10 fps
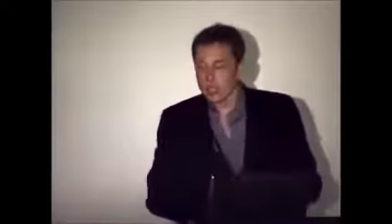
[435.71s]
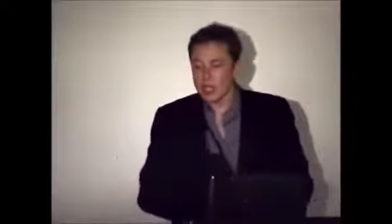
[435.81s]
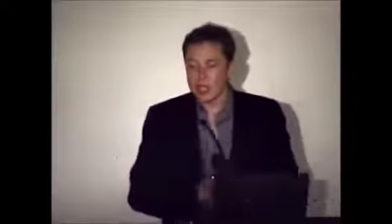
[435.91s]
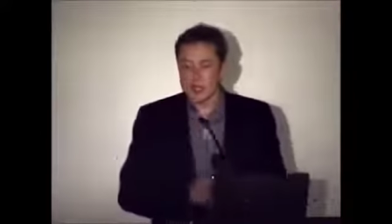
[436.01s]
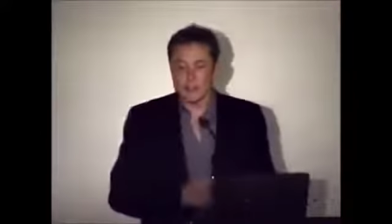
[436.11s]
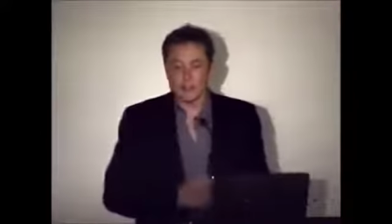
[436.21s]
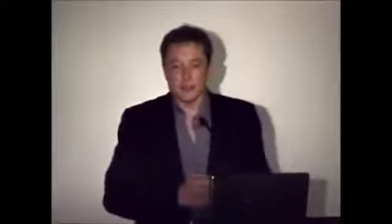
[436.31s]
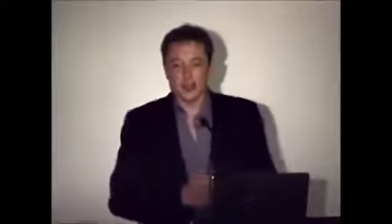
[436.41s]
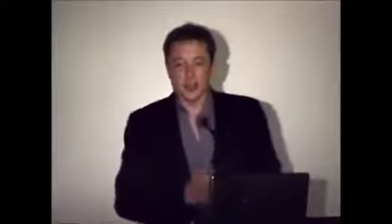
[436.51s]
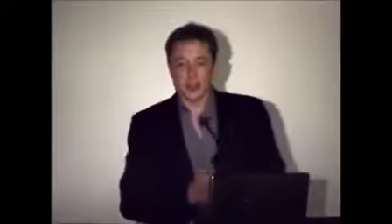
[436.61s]
Um,
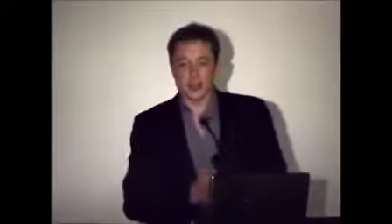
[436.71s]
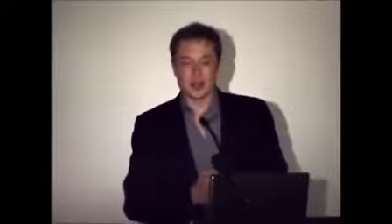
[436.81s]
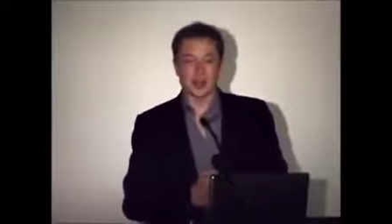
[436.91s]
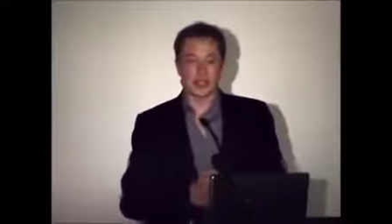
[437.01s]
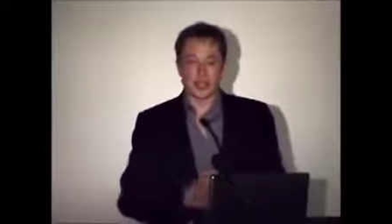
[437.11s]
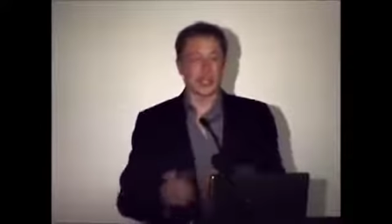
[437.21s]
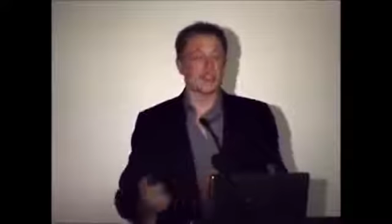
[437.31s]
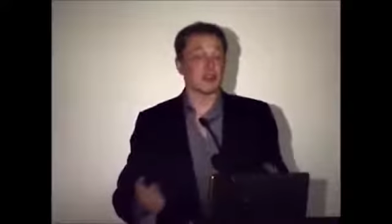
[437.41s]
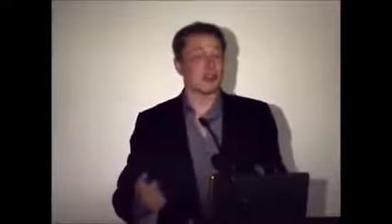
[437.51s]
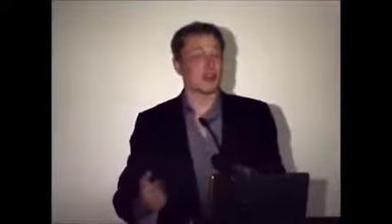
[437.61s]
now, in, in,
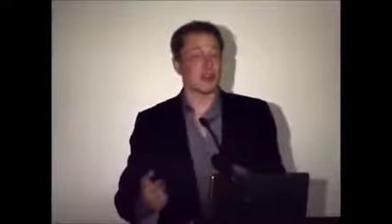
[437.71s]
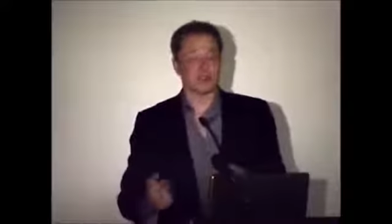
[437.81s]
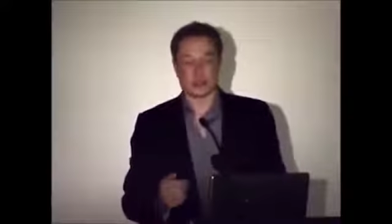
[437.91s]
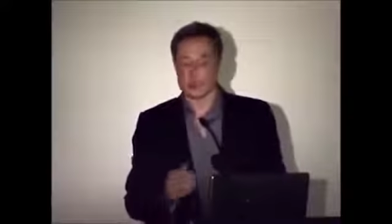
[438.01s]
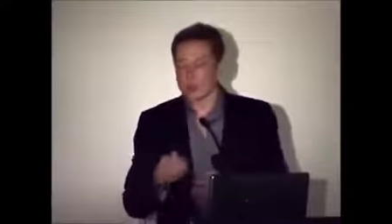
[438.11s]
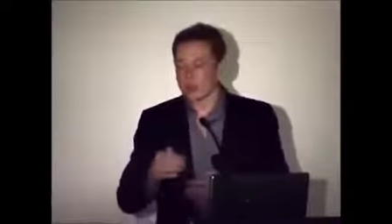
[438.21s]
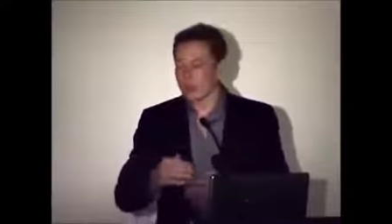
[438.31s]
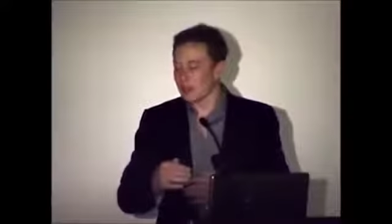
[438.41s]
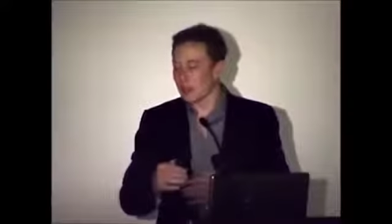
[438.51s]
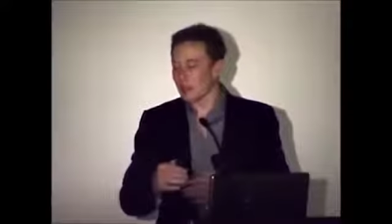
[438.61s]
government programs, of course, that
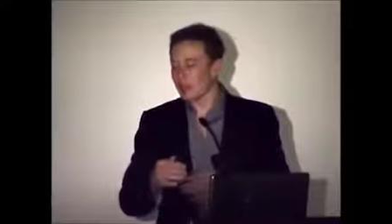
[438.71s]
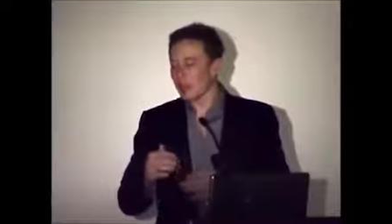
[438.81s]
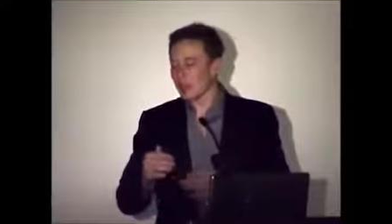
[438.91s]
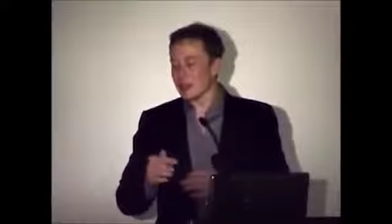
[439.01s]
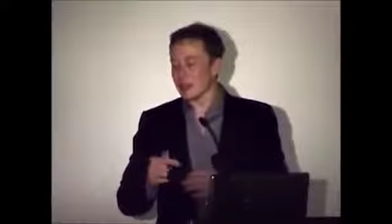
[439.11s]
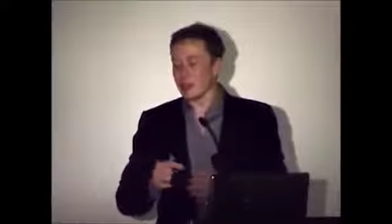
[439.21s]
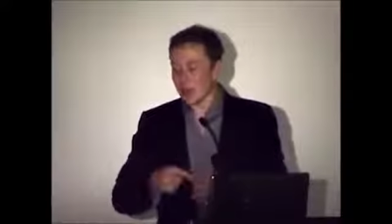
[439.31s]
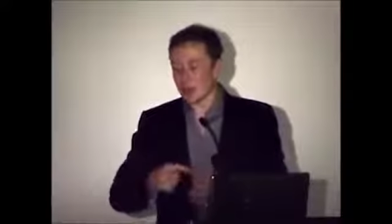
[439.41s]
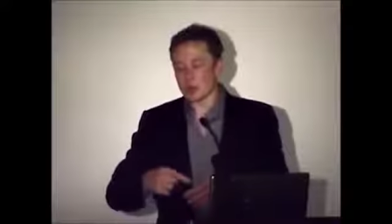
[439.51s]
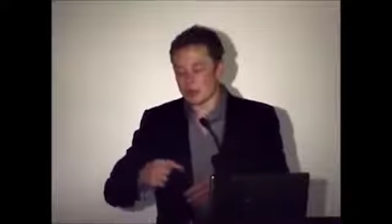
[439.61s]
the
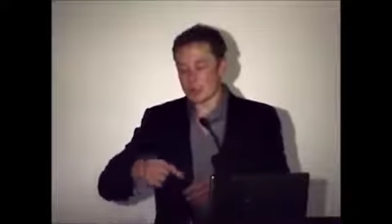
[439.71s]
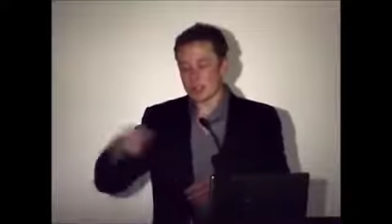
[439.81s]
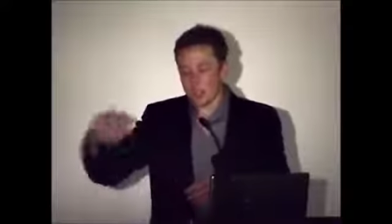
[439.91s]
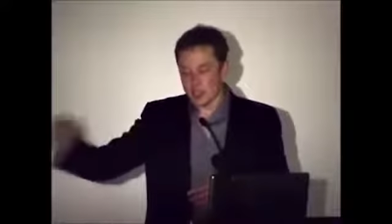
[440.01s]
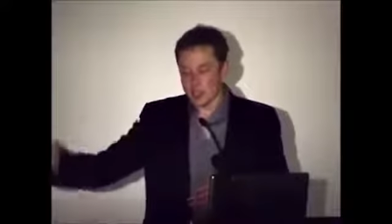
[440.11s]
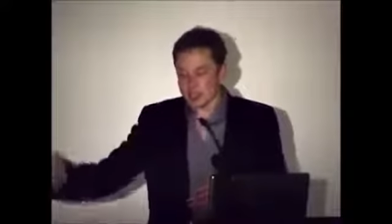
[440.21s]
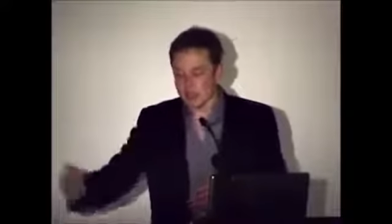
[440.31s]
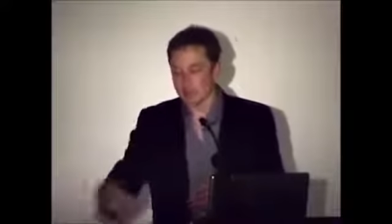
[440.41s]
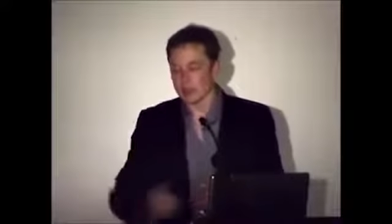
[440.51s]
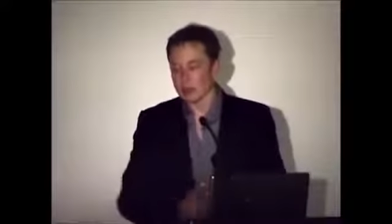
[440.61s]
program would still continue
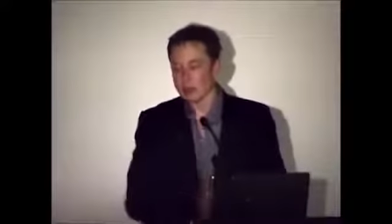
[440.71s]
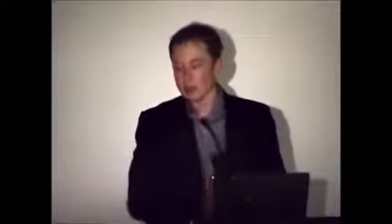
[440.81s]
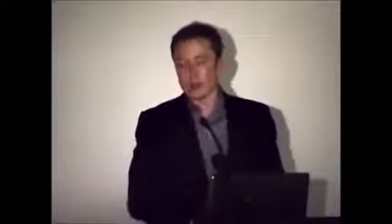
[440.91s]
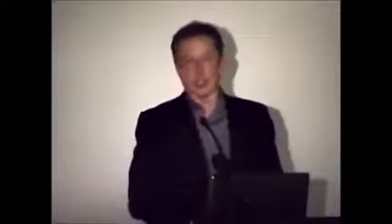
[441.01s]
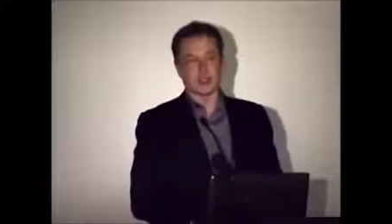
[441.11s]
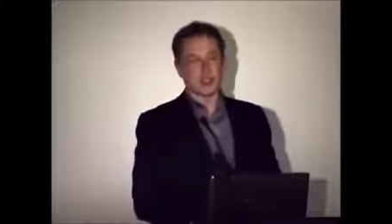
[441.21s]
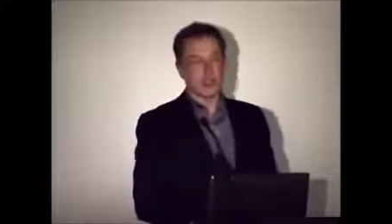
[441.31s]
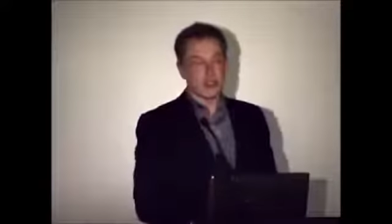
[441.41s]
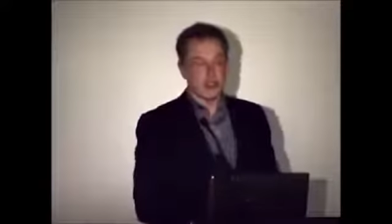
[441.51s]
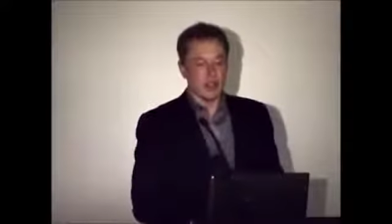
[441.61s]
for quite some time.